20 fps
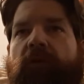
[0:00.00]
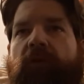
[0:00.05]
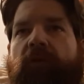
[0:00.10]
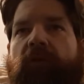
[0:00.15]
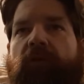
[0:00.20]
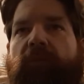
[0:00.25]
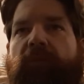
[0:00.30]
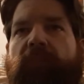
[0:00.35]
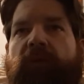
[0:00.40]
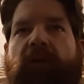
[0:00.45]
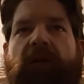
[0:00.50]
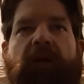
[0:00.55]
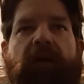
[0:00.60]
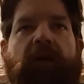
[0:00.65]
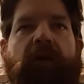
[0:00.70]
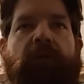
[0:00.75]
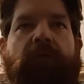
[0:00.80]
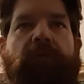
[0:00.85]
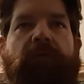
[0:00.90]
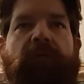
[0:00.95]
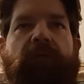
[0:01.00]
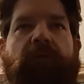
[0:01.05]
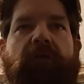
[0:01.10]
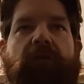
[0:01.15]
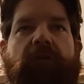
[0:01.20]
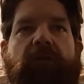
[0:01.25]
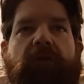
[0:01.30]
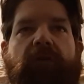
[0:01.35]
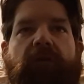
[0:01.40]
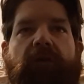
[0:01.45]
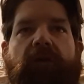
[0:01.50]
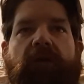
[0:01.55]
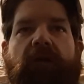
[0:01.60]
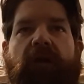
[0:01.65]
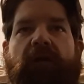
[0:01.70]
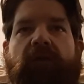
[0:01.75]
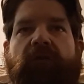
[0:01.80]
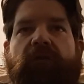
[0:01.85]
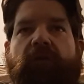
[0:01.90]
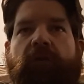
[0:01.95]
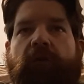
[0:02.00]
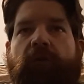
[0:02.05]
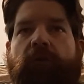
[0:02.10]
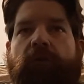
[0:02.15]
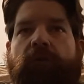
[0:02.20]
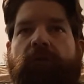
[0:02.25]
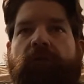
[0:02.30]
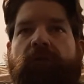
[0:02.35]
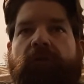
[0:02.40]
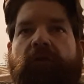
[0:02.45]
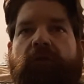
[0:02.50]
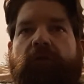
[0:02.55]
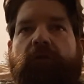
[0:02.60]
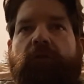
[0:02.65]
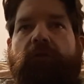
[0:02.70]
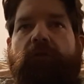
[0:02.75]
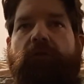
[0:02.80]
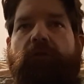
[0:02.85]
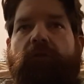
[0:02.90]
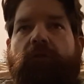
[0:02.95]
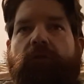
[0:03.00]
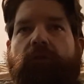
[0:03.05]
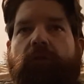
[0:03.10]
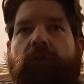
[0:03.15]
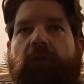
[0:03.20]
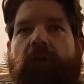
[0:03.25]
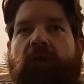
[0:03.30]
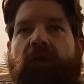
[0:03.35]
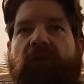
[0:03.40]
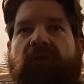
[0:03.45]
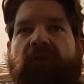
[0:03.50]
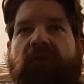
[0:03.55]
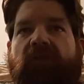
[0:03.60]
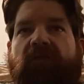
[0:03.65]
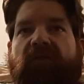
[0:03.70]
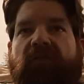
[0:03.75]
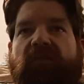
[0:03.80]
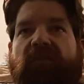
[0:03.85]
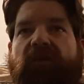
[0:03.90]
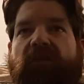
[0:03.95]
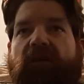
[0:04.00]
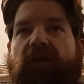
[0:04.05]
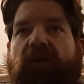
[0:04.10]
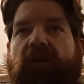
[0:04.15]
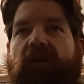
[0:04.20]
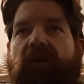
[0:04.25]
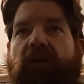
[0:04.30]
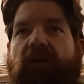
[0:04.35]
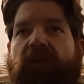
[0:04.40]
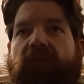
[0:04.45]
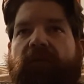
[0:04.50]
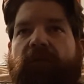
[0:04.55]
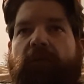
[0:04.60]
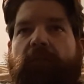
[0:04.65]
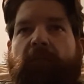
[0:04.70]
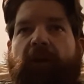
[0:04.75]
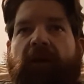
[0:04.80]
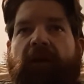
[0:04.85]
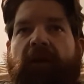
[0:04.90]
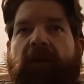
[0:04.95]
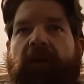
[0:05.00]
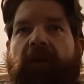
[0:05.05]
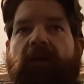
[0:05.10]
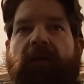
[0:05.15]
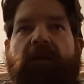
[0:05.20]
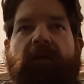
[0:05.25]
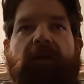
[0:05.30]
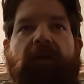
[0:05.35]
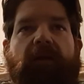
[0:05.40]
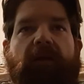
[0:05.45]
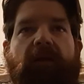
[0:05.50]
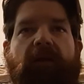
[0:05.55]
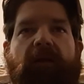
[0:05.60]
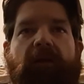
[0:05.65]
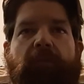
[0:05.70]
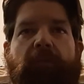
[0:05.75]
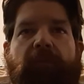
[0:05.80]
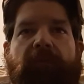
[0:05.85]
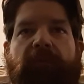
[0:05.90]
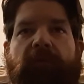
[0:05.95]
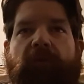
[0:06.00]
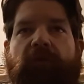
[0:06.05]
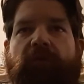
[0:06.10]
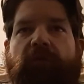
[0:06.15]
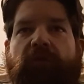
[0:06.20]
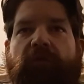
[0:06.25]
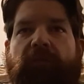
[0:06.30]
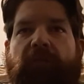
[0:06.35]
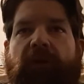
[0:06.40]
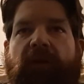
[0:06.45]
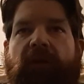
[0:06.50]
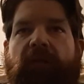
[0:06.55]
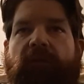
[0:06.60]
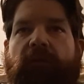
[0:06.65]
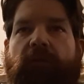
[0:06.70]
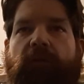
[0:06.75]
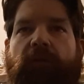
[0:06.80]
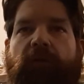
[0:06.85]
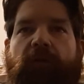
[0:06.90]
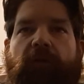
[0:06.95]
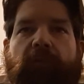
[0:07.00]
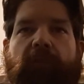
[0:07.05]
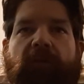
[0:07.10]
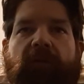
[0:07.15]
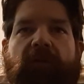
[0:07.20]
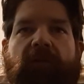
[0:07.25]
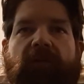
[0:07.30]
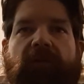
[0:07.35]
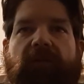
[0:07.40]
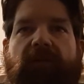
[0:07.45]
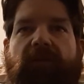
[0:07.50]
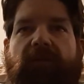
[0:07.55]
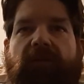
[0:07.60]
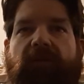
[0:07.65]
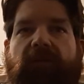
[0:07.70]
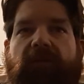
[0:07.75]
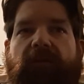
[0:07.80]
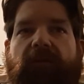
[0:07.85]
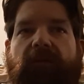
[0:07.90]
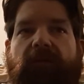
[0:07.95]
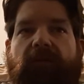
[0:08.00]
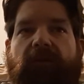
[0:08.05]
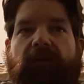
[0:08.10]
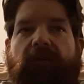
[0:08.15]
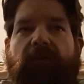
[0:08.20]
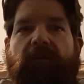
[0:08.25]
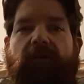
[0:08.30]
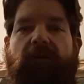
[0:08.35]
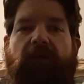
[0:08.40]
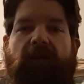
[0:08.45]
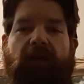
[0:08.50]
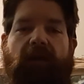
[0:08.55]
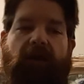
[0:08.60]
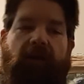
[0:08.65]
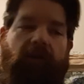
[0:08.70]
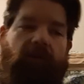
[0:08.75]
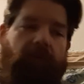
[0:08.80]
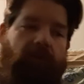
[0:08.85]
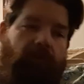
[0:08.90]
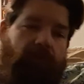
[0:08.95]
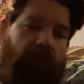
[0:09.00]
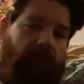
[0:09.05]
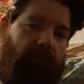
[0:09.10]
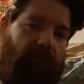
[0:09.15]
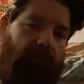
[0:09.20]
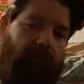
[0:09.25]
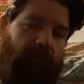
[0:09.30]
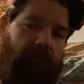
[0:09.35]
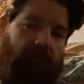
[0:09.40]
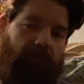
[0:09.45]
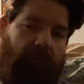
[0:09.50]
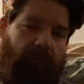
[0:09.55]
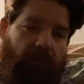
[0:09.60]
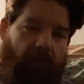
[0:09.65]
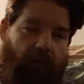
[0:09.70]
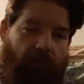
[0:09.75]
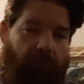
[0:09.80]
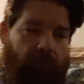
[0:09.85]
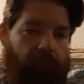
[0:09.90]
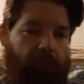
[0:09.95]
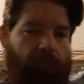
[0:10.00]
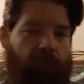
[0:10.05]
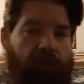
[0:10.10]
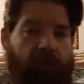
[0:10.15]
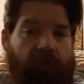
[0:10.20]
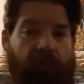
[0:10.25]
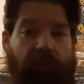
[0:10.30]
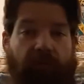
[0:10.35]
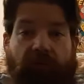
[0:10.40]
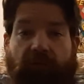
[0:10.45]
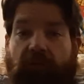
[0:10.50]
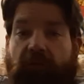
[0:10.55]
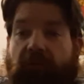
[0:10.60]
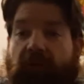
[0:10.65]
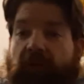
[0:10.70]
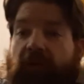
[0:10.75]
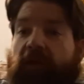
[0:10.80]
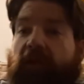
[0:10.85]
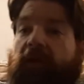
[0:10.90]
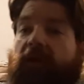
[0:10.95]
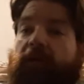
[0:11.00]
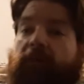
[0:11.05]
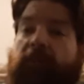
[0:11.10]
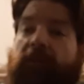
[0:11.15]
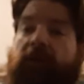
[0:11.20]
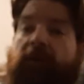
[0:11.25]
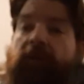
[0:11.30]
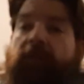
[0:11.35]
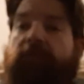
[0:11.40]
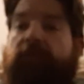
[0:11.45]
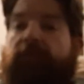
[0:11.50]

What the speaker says: 'is a big house, nice clothes, two closets, a living maid, and a professional man for a husband.'" Now, as I was just saying about